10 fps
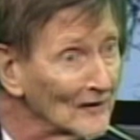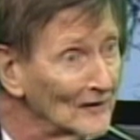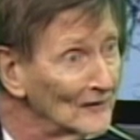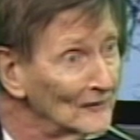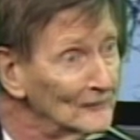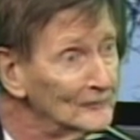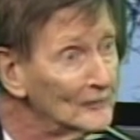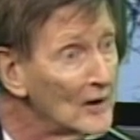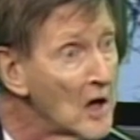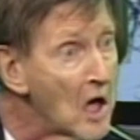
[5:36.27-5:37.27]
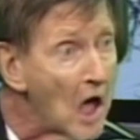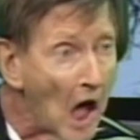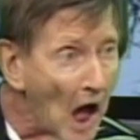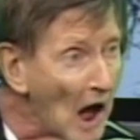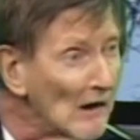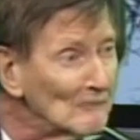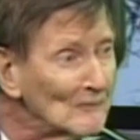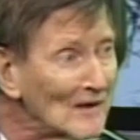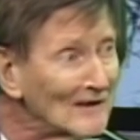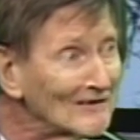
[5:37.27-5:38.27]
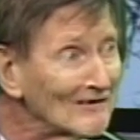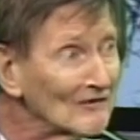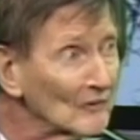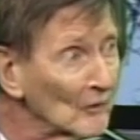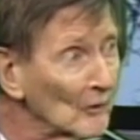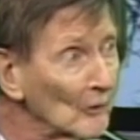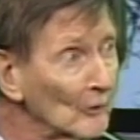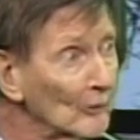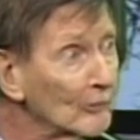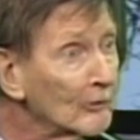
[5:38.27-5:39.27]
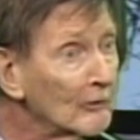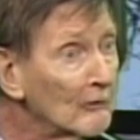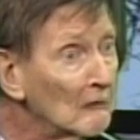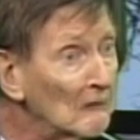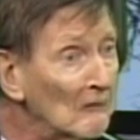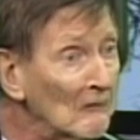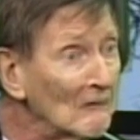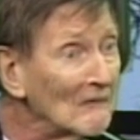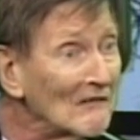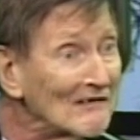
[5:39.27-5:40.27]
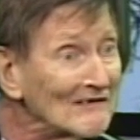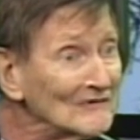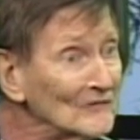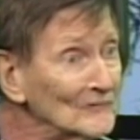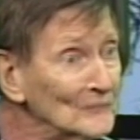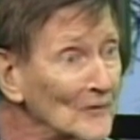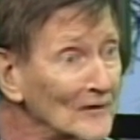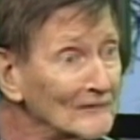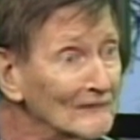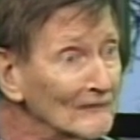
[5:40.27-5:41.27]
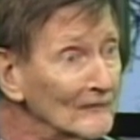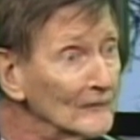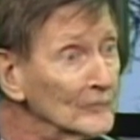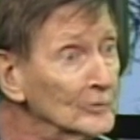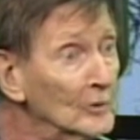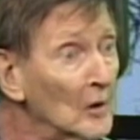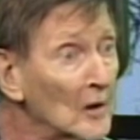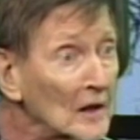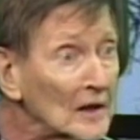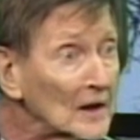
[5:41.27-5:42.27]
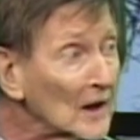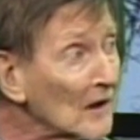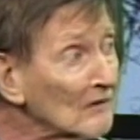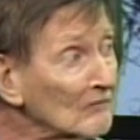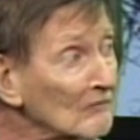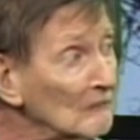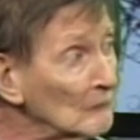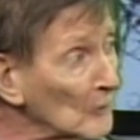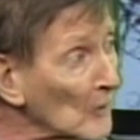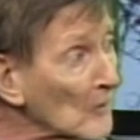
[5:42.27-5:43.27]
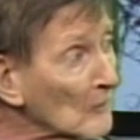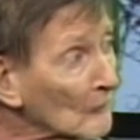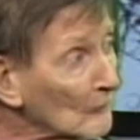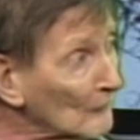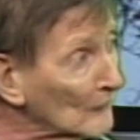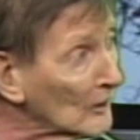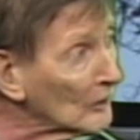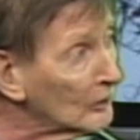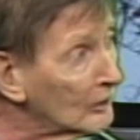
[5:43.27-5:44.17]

is? How many youth or individuals can you work with?